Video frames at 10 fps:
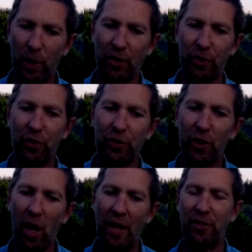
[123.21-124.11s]
in a
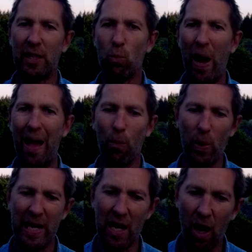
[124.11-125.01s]
society where
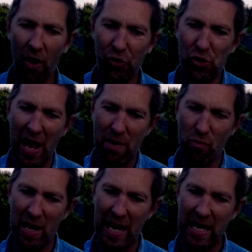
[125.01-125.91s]
we are
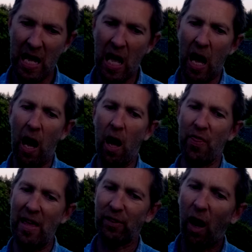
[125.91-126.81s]
generally,
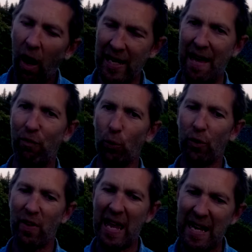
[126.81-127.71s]
there's high levels
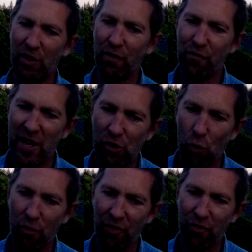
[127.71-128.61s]
of
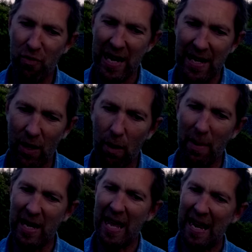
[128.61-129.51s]
individual freedom
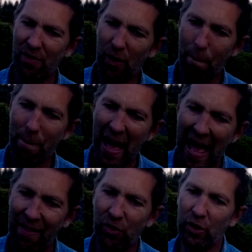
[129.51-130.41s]
and
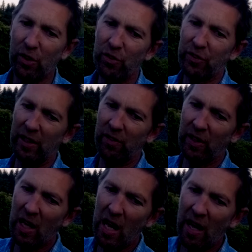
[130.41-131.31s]
independence, and
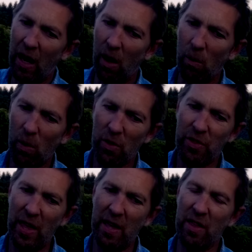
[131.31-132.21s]

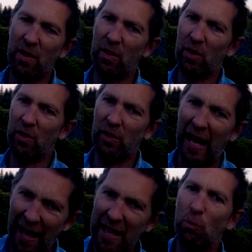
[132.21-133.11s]

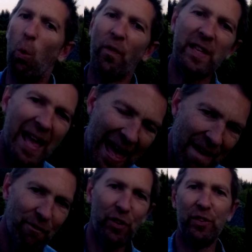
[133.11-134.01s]
that is what the
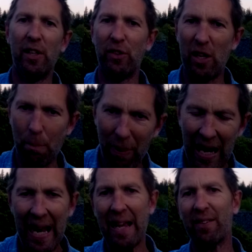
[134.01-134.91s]
emphasis is
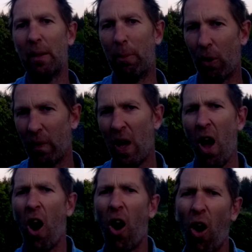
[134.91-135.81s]
placed upon,
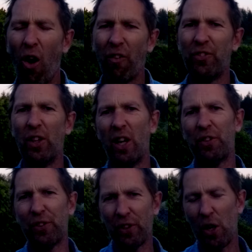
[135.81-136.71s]
often
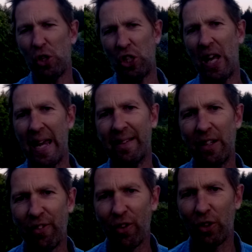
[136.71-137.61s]

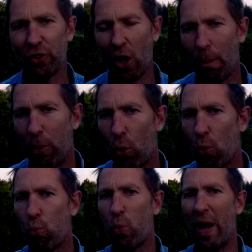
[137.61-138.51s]
associated, for
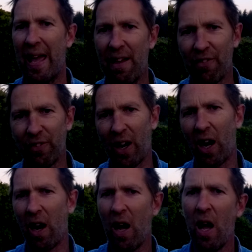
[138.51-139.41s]
example, with
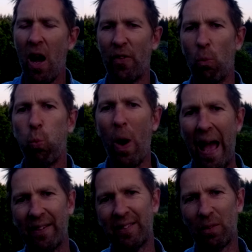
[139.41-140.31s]
the
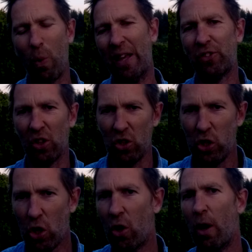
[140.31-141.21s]
Western
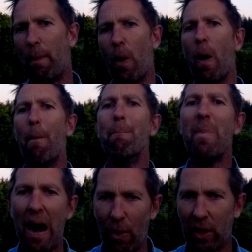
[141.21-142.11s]
Europe,
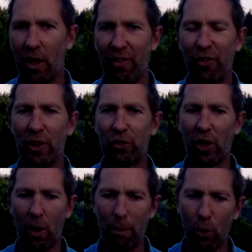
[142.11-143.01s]
America, for
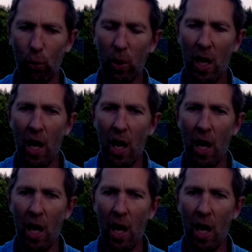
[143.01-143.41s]
example.